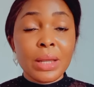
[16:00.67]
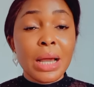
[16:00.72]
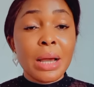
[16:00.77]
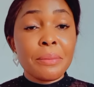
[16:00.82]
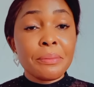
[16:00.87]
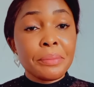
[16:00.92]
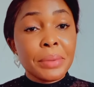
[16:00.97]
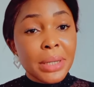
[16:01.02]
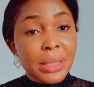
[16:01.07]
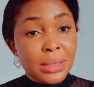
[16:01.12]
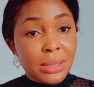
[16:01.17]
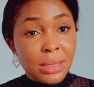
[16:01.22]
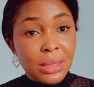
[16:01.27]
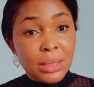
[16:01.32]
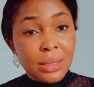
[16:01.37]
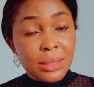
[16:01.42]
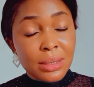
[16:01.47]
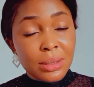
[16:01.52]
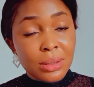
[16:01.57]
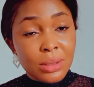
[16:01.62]
I'm based
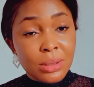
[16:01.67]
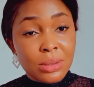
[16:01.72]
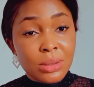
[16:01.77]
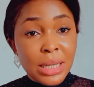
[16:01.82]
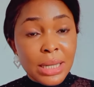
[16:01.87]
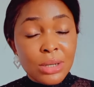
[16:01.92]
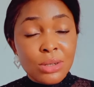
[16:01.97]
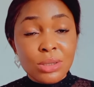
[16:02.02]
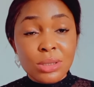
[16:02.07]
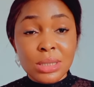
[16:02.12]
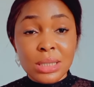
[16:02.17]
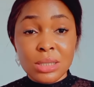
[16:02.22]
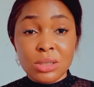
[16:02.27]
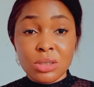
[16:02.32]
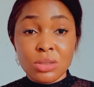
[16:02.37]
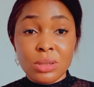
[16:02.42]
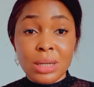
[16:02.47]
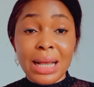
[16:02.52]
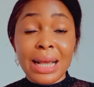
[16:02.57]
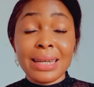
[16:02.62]
in Lagos,
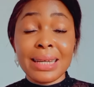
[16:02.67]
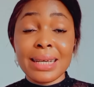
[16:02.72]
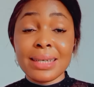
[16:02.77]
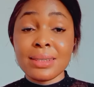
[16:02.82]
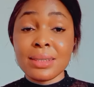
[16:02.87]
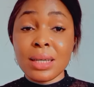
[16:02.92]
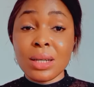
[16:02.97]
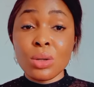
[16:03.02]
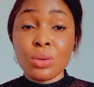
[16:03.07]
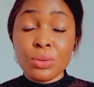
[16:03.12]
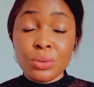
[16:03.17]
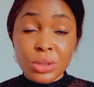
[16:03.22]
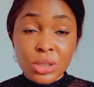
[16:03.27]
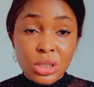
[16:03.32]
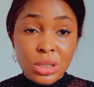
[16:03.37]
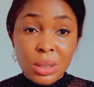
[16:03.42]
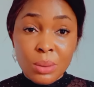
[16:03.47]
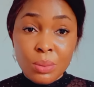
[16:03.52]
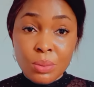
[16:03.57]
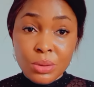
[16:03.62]
Nigeria, and I sell
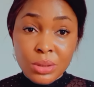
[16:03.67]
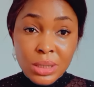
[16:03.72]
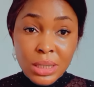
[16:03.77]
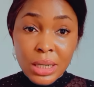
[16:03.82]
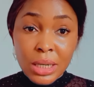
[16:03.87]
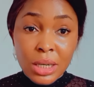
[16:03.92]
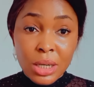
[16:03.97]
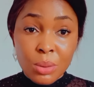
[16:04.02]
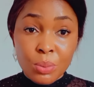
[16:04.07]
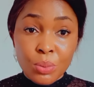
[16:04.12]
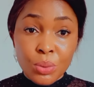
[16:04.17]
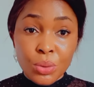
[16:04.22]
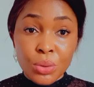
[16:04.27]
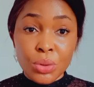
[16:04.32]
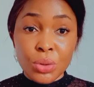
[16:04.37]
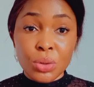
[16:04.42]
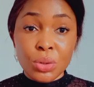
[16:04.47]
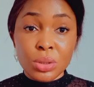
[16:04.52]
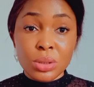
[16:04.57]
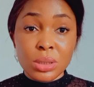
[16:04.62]
original skincare
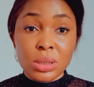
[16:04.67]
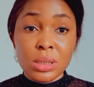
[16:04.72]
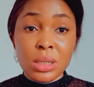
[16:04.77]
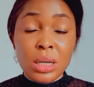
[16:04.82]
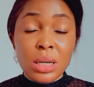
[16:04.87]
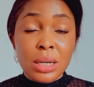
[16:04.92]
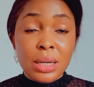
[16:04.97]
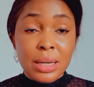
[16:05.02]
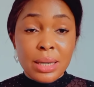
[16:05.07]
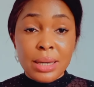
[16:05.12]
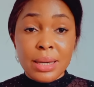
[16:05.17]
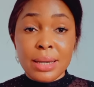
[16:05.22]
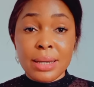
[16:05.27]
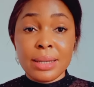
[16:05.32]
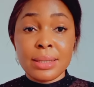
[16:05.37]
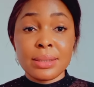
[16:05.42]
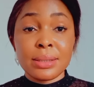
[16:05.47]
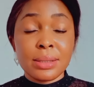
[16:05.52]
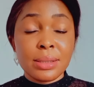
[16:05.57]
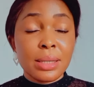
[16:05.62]
products.
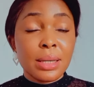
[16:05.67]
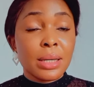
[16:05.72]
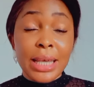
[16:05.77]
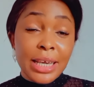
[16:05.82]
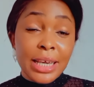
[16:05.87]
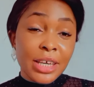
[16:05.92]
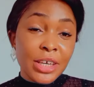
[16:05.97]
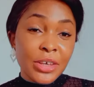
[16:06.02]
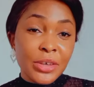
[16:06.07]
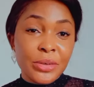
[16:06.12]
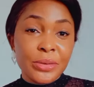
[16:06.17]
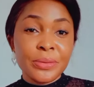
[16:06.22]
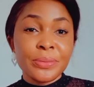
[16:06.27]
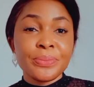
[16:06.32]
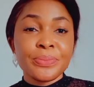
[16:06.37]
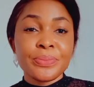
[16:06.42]
Yes, thank you.